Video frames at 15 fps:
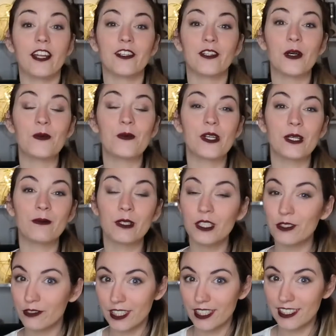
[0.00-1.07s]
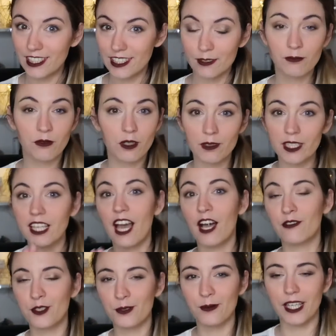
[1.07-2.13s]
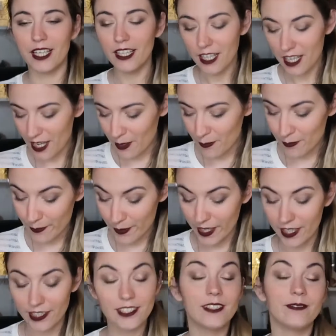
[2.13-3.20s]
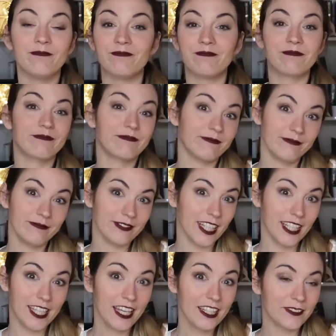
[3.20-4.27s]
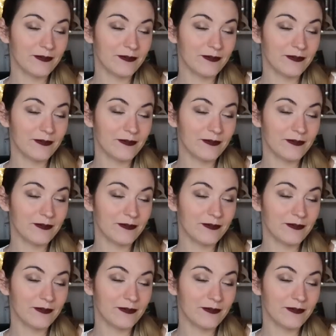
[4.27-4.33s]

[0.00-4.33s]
don't know when I'm gonna finish it, probably after May, but yeah.